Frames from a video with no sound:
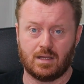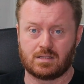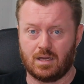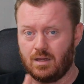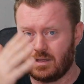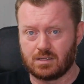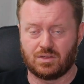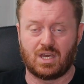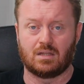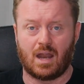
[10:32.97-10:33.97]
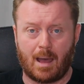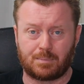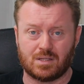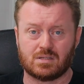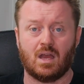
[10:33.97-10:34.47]
It's a, it's a thing that
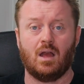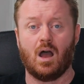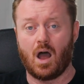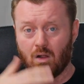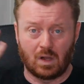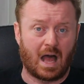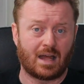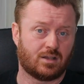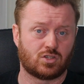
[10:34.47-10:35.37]
happens a lot.